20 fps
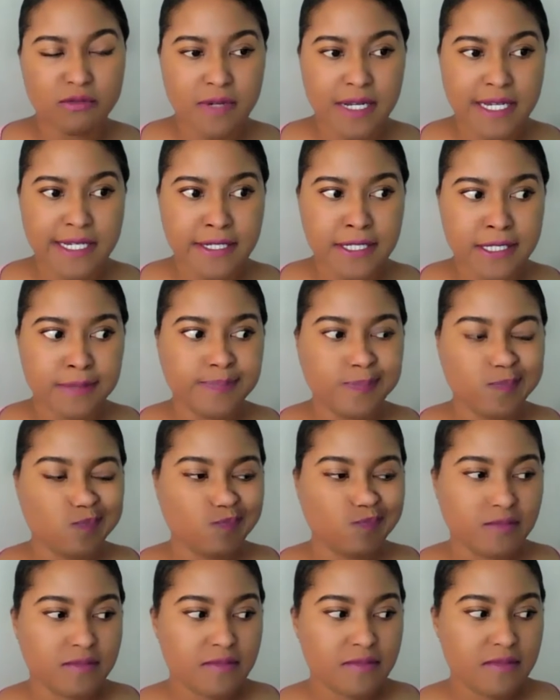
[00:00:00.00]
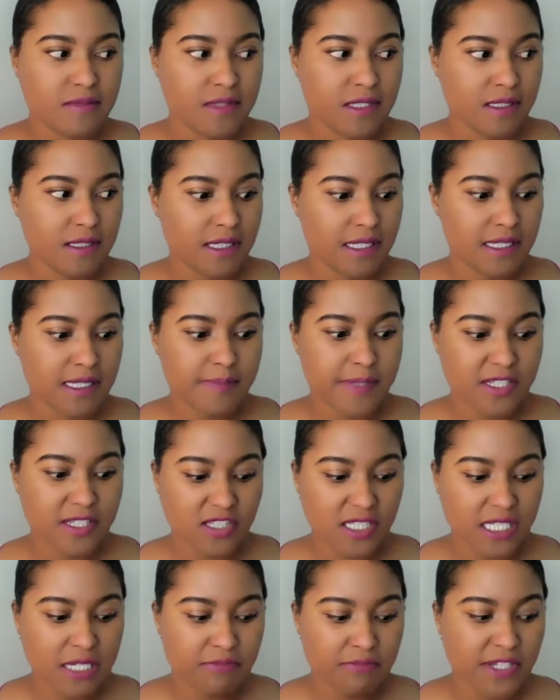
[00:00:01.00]
writer,
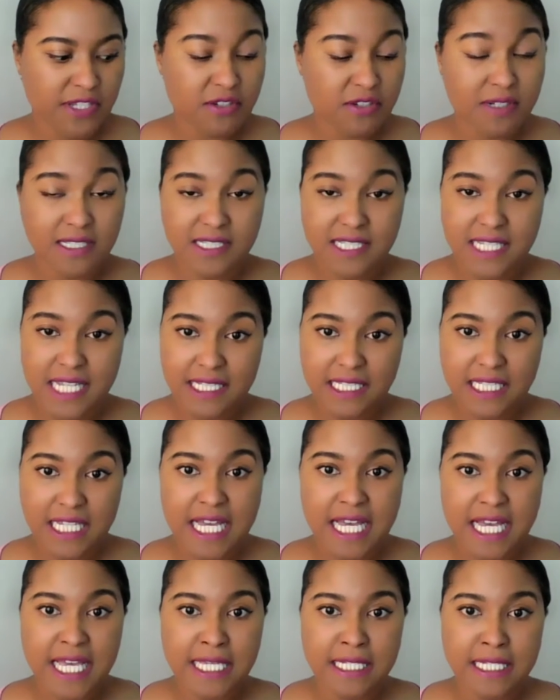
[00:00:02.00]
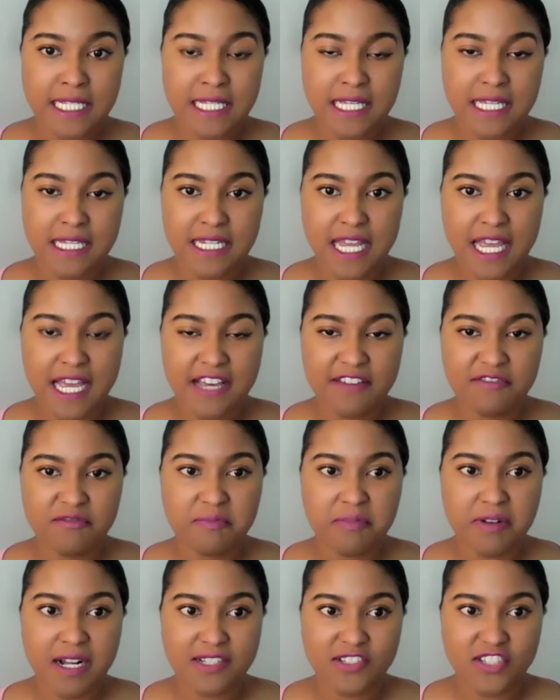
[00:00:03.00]
especially when you're on deadline and have
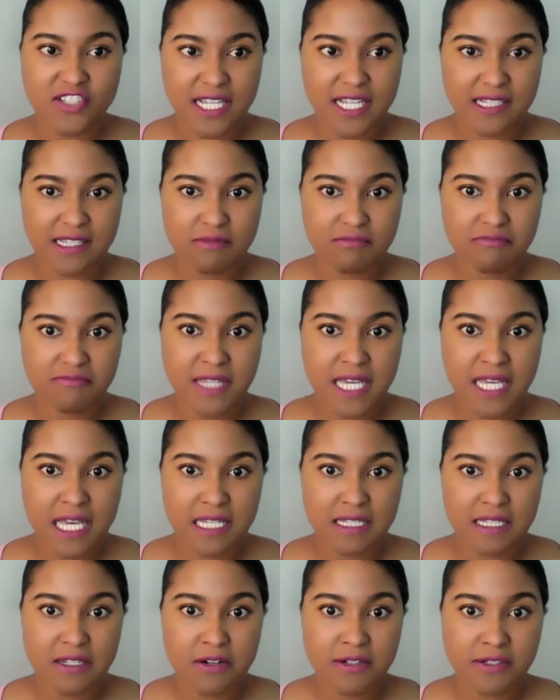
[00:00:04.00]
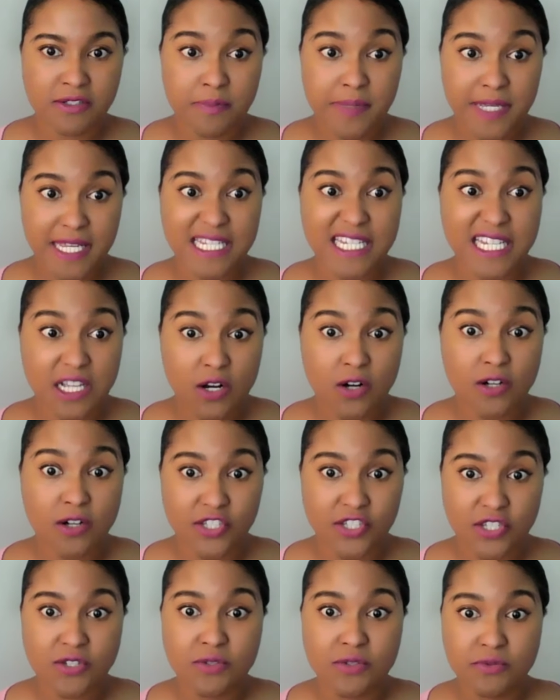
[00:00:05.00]
projects that are depending on
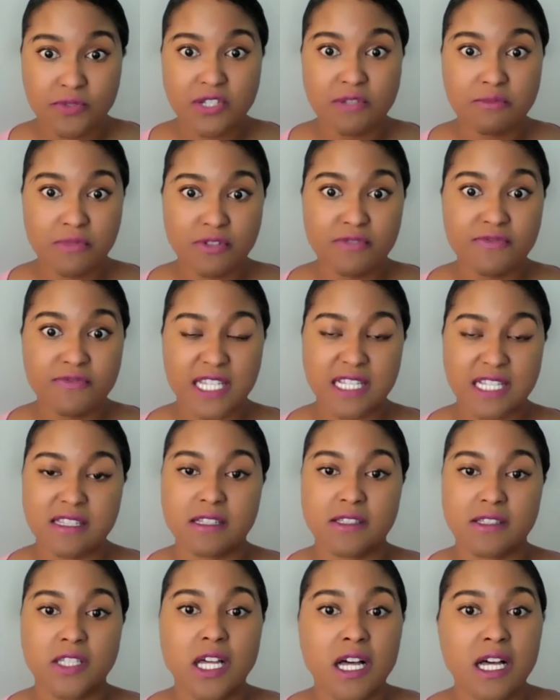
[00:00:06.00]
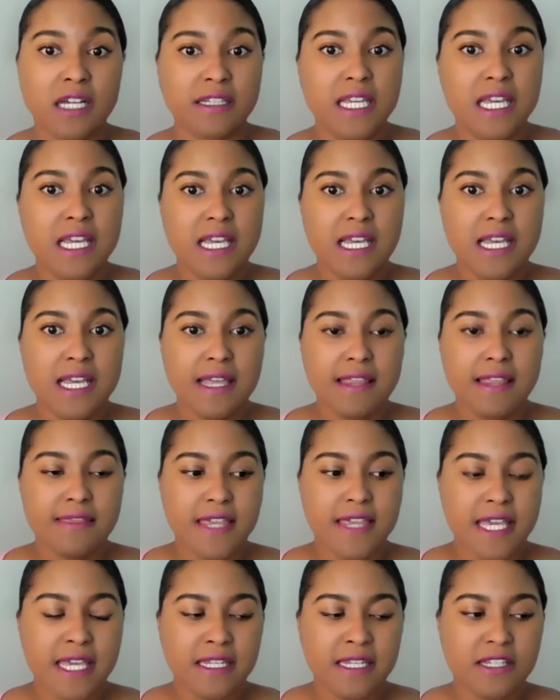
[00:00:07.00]
you to move things along,
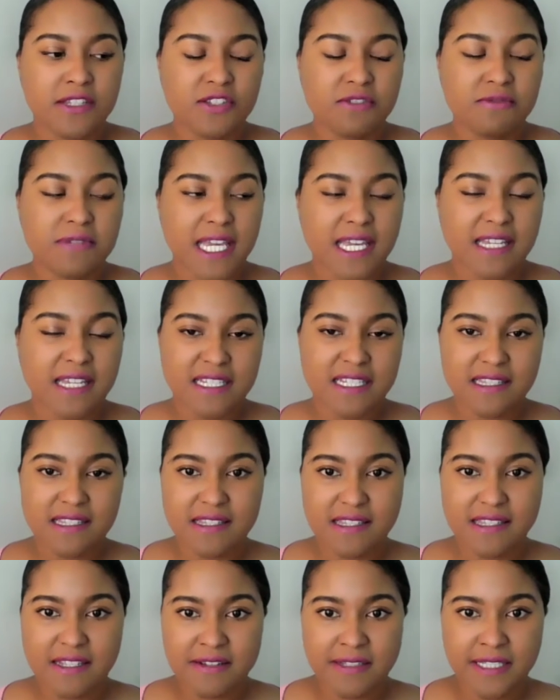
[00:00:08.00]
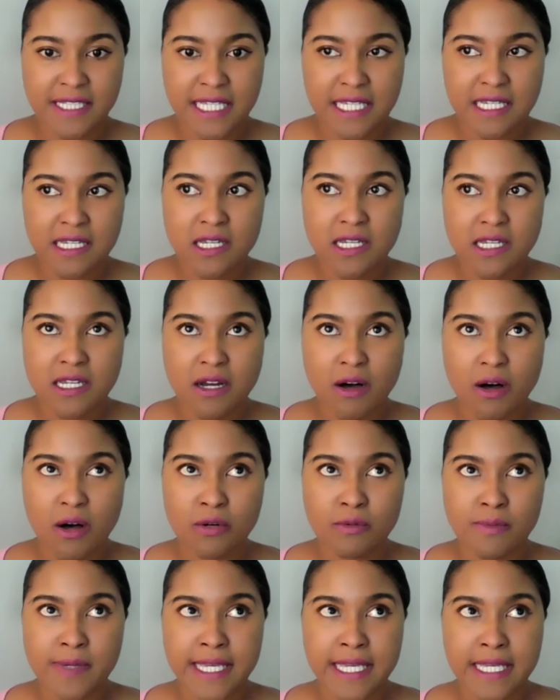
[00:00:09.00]
then you can't necessarily
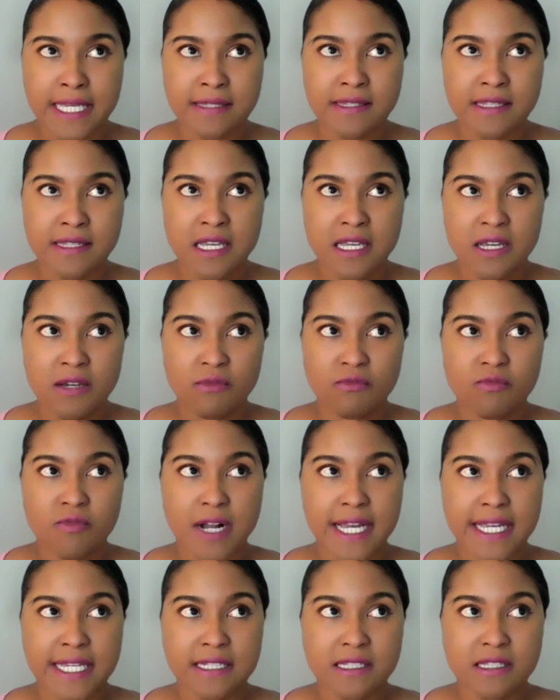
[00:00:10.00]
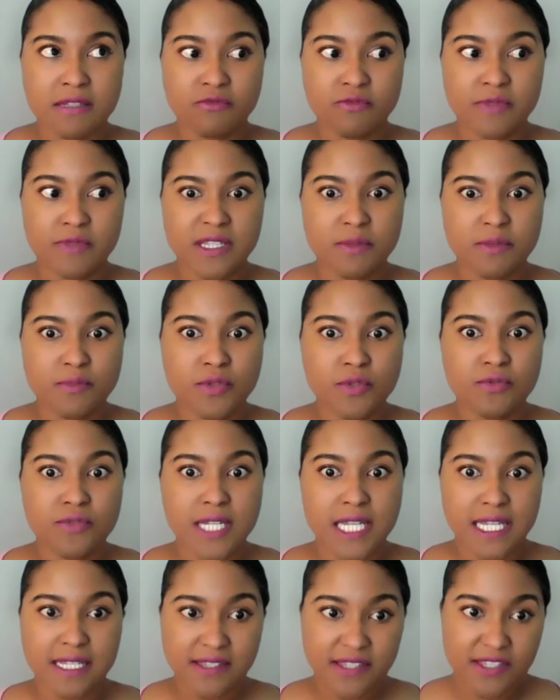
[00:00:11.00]
always write when the mood
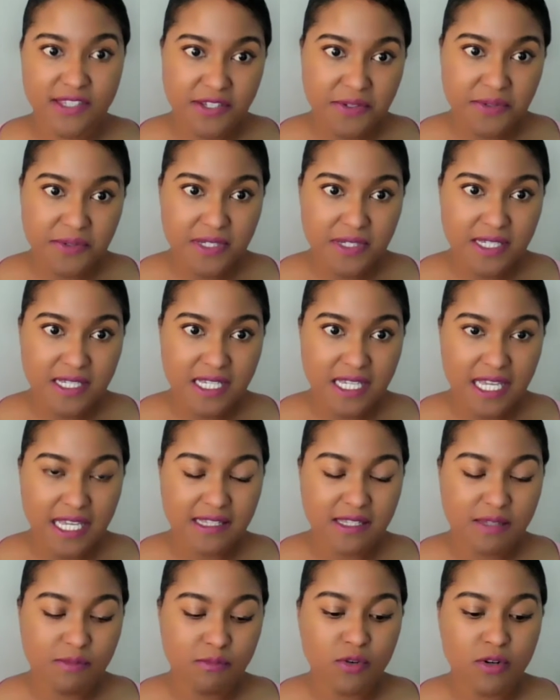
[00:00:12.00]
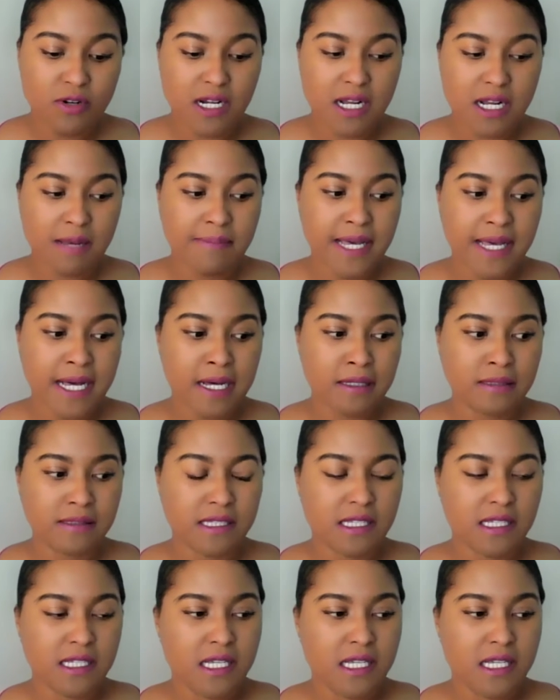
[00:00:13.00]
hits you. It's more about,